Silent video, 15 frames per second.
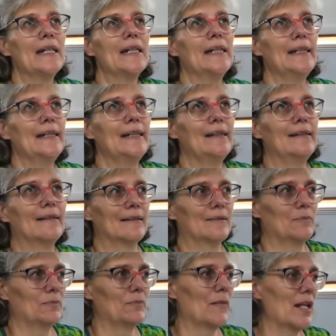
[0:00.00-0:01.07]
and
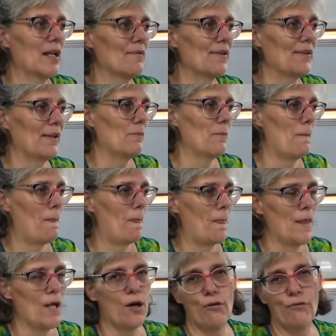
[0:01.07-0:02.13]
have some
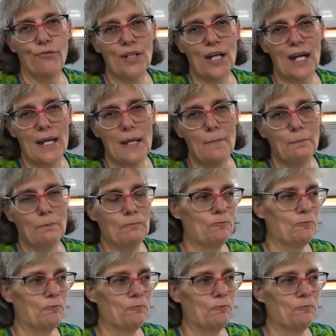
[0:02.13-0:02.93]
off time